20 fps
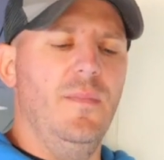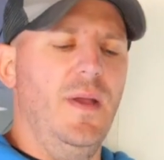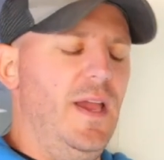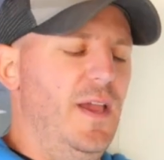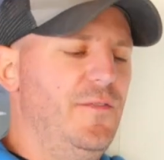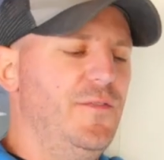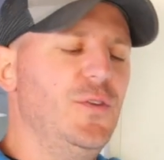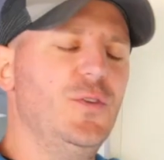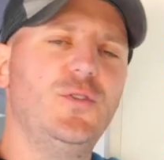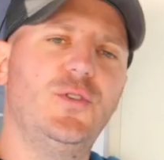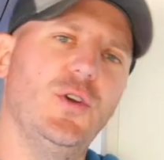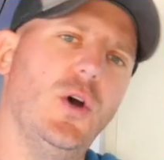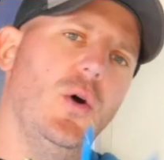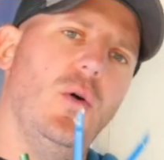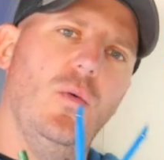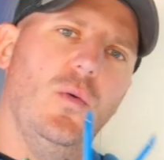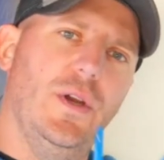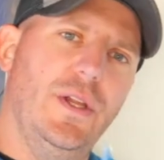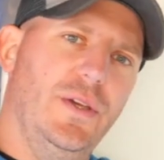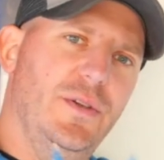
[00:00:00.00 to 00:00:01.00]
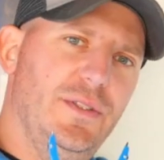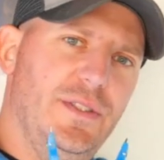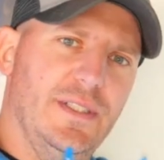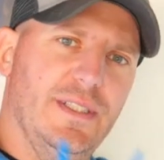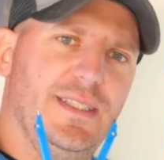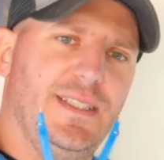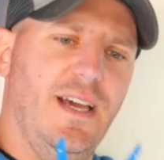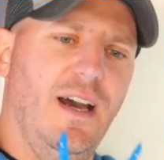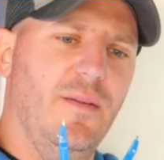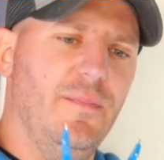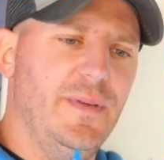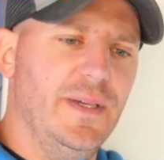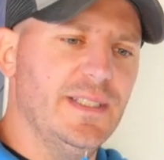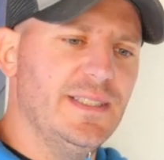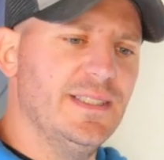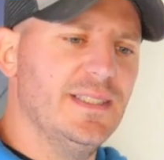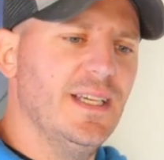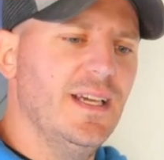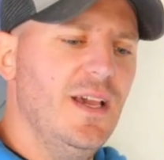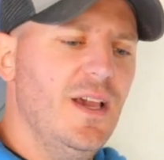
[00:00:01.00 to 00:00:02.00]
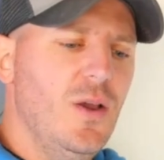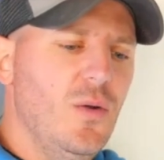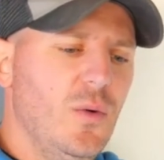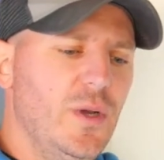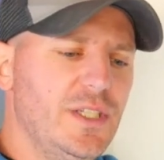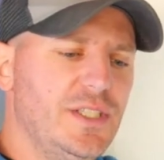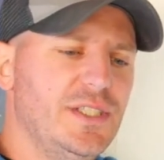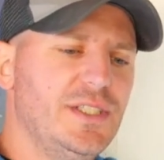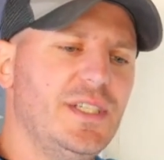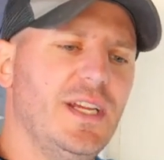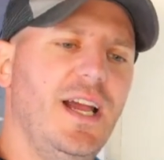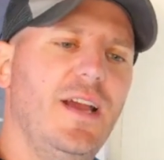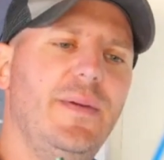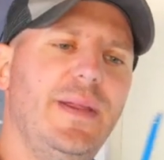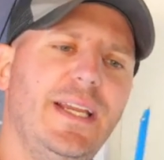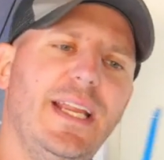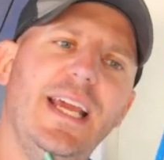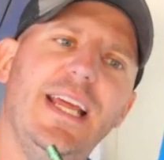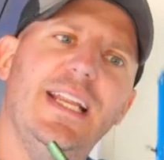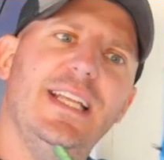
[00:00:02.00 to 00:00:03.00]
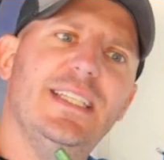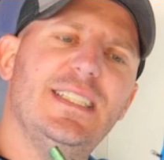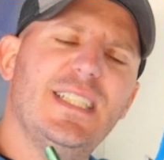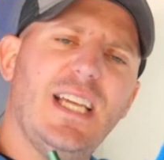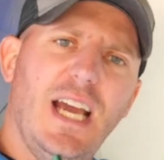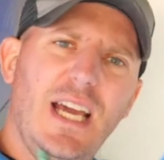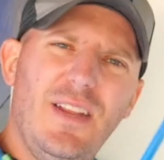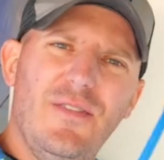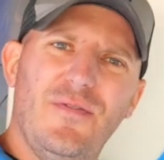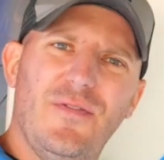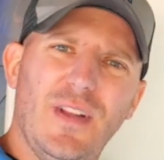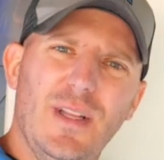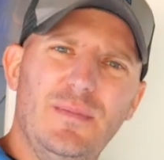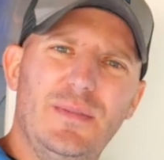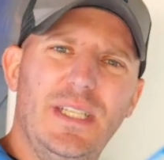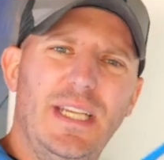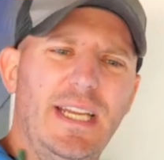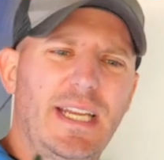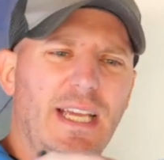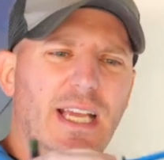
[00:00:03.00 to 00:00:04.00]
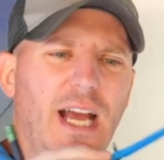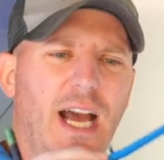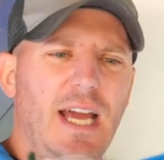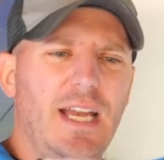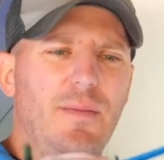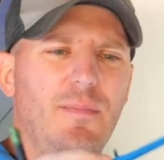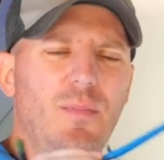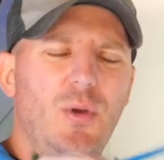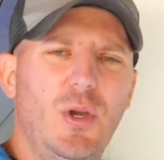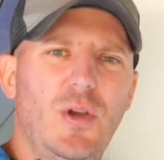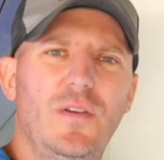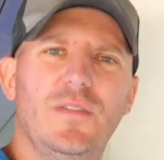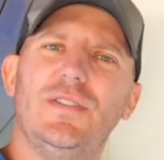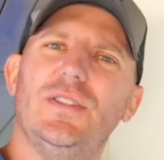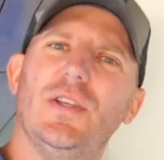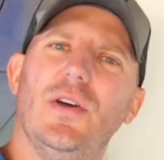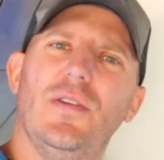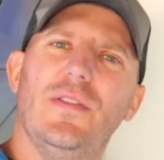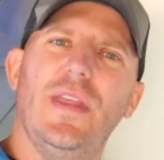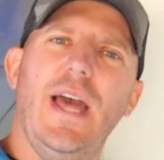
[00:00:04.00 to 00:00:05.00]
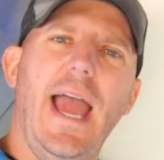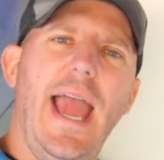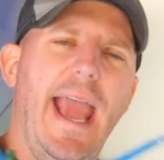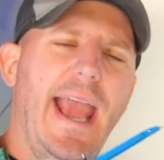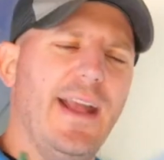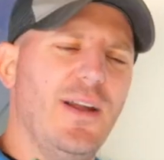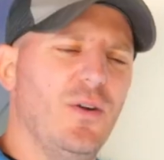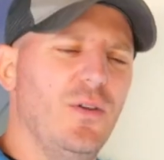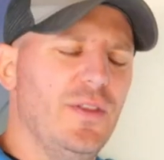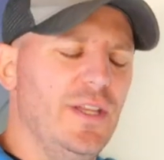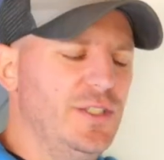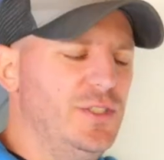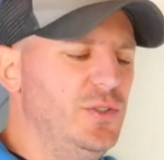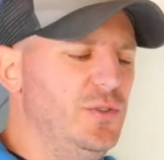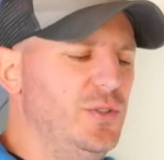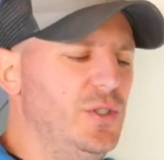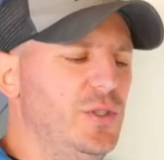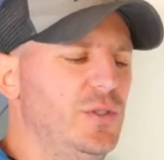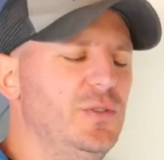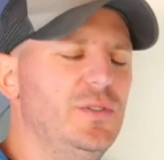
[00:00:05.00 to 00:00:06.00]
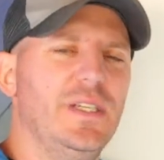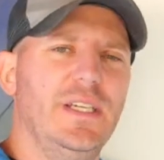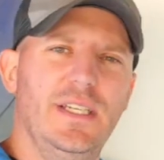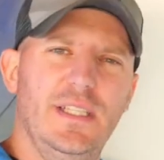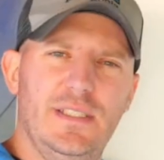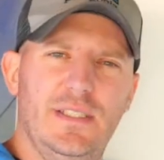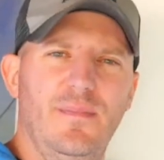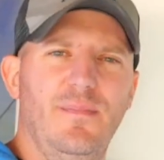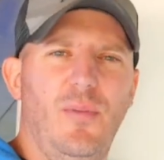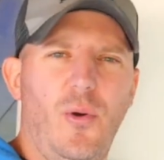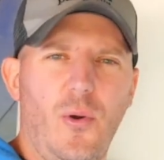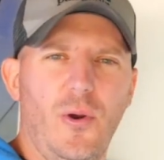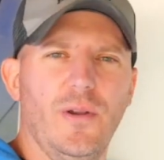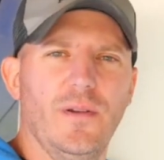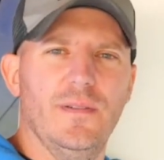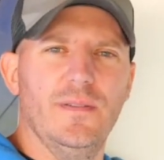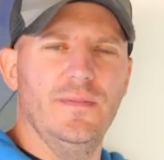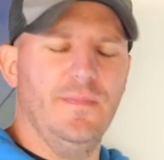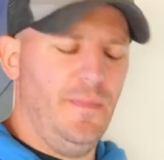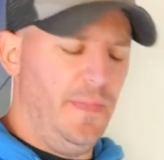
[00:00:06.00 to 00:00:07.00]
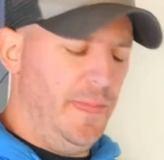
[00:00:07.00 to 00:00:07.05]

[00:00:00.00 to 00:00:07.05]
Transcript: If you don't want to use this compass, which, I mean, it is kind of flimsy and it kind of moves, so the angle that you use is important.